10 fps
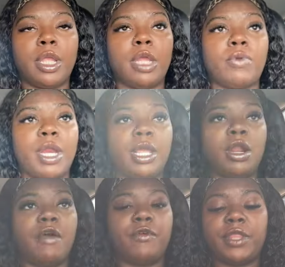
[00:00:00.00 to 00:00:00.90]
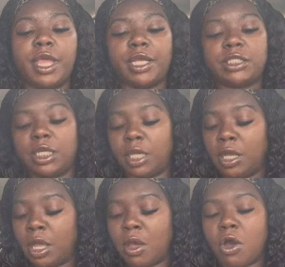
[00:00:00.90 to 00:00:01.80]
getting ready to get off on the exit,
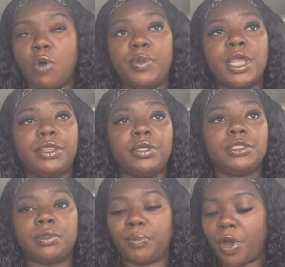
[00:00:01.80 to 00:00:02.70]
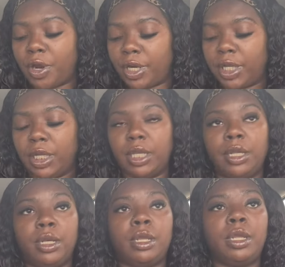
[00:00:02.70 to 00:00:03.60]
hoping that there's some
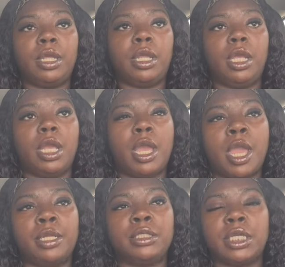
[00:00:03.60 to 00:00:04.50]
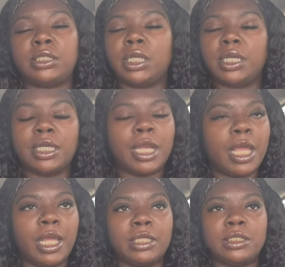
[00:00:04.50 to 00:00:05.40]
parking and it's a
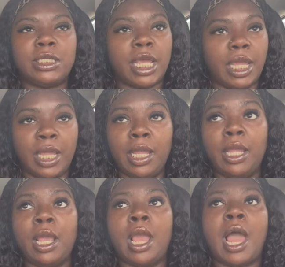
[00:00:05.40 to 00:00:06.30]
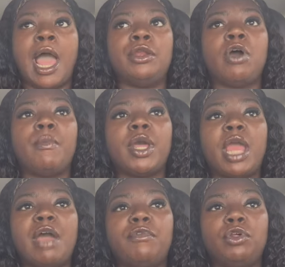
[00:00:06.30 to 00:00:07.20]
good day. I know I'm gonna
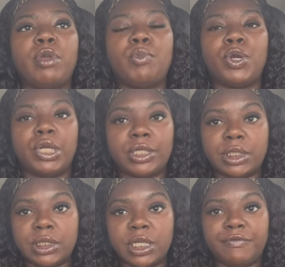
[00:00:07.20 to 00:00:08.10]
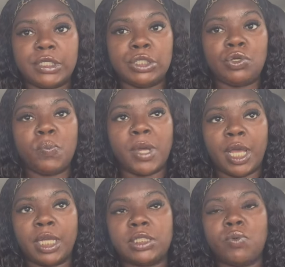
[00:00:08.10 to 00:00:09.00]
have a little bit more nursing stuff to do,
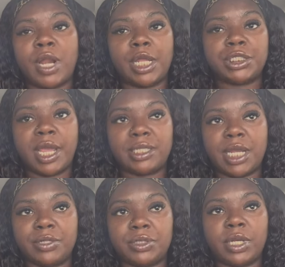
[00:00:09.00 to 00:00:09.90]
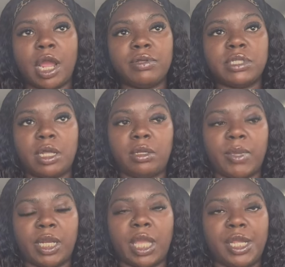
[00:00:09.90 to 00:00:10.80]
but when I checked yesterday, I was not on
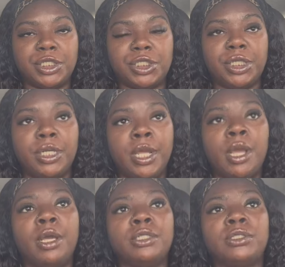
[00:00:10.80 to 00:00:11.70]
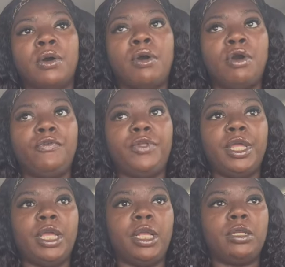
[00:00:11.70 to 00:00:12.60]
medication. So
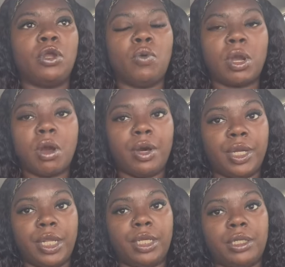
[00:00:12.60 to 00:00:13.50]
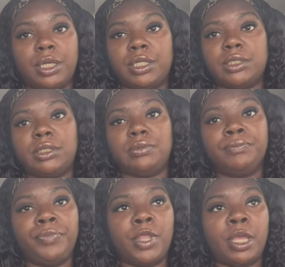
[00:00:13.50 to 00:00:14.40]
hopefully no one called in because
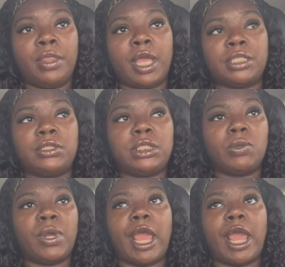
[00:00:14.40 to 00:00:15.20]
that's what